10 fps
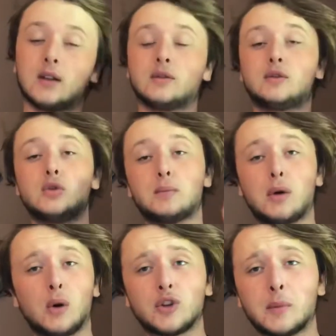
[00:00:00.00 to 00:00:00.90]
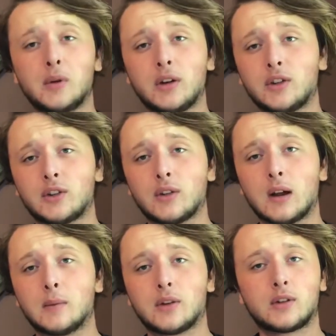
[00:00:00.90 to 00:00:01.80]
do the polls I'll be doing on Instagram,
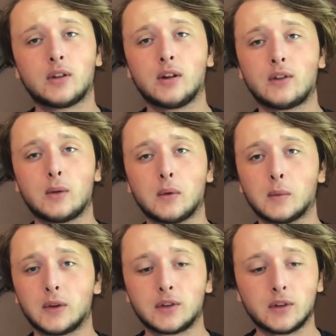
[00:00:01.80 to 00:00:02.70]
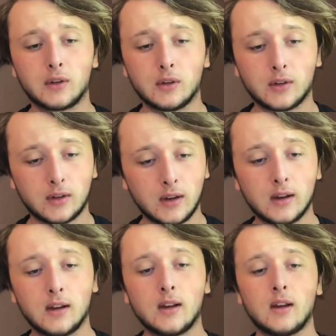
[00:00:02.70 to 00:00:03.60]
just see if anyone wants to see
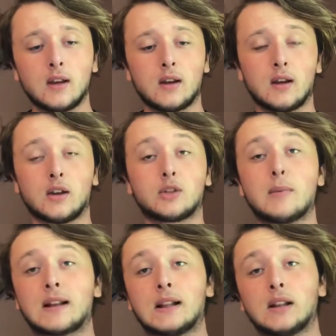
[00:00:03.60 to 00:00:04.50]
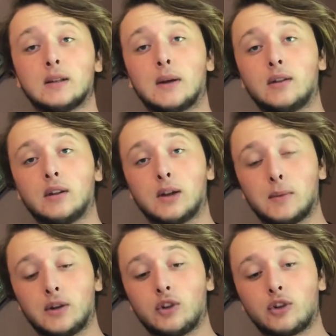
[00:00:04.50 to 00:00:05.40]
it. Smack that like
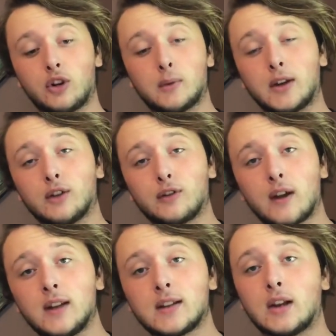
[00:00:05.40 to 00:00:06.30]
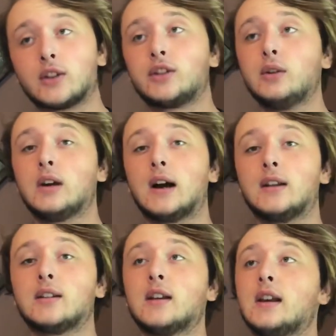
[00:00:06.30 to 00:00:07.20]
button just so you smack your friends, and I'll see you guys
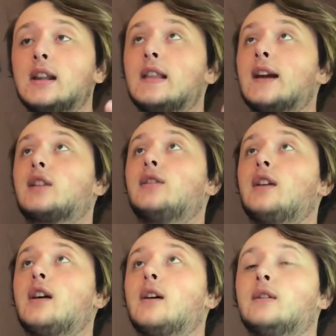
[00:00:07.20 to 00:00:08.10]
in the next video.